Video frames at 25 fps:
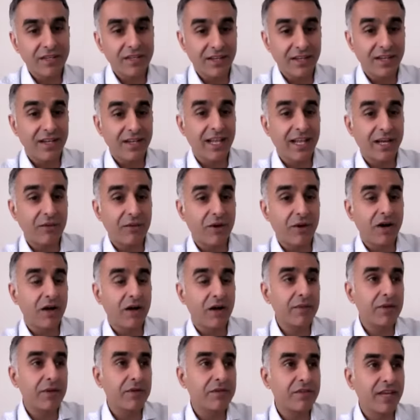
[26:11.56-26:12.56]
like what Amit
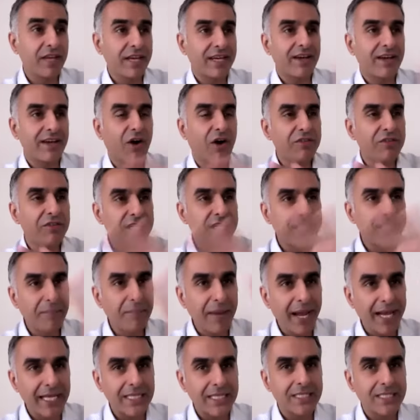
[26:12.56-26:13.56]
was saying, obviously it
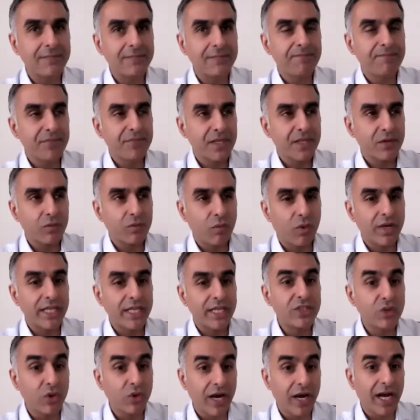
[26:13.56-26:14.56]
depends what is
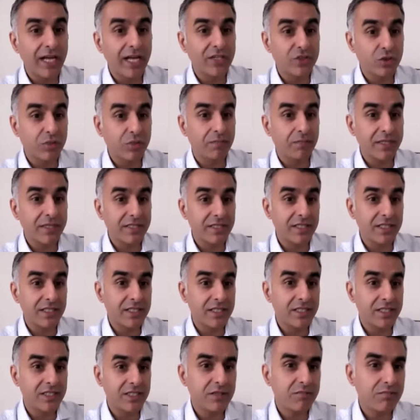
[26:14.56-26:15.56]
your actual
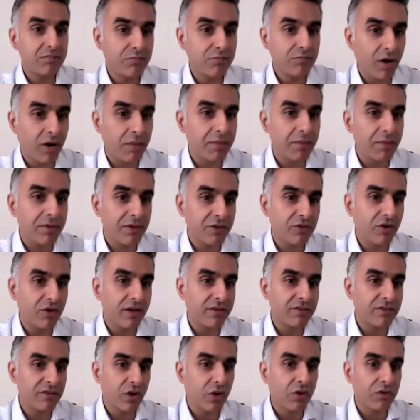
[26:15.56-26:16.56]
business problem you're trying to
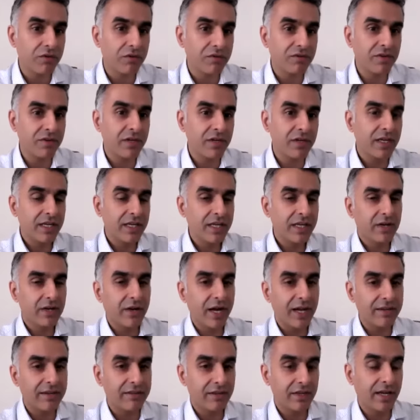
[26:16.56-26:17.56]
solve,
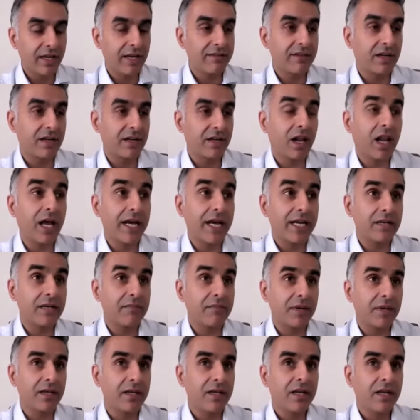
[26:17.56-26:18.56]
as a client.
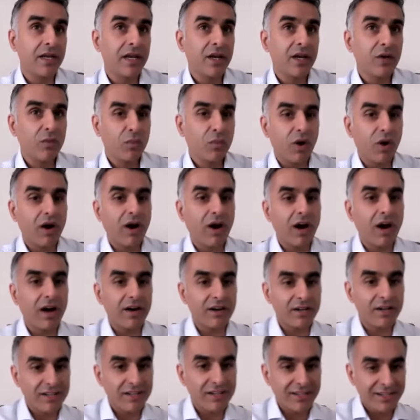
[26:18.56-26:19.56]
But what
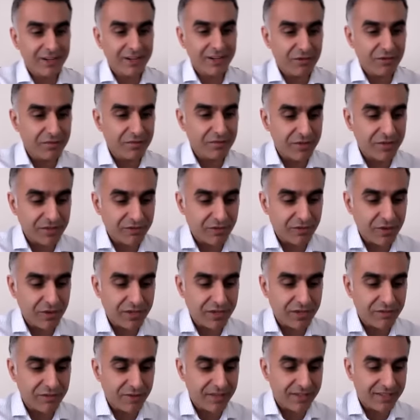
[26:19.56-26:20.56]
are, from your
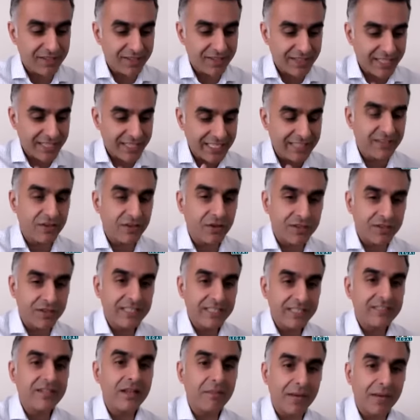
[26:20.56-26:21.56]
experience, these are
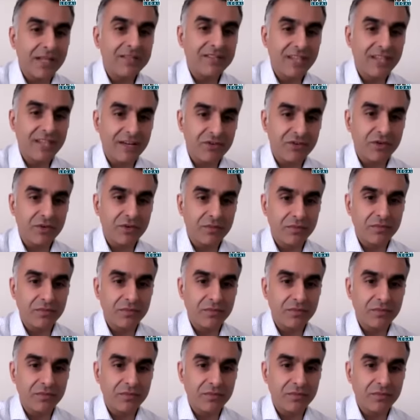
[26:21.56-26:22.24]
the must-have you